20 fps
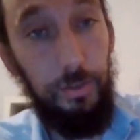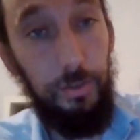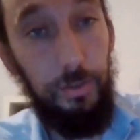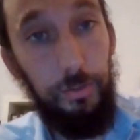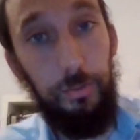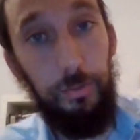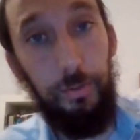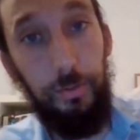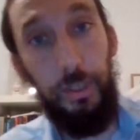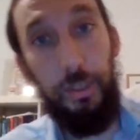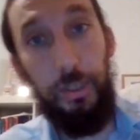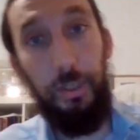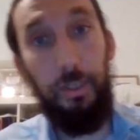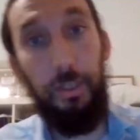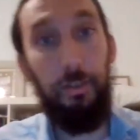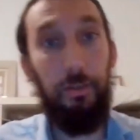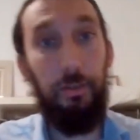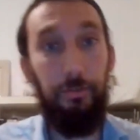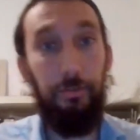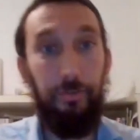who,
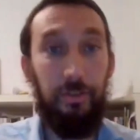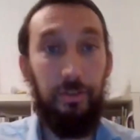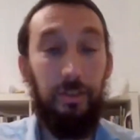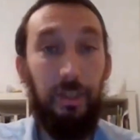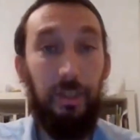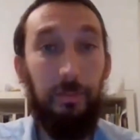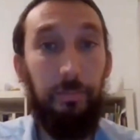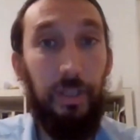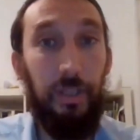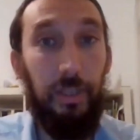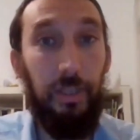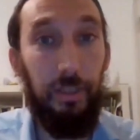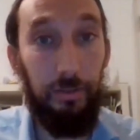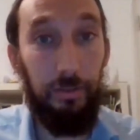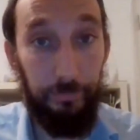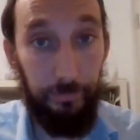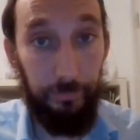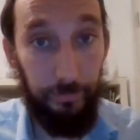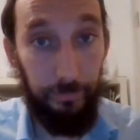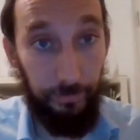for the time
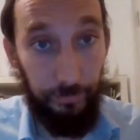being,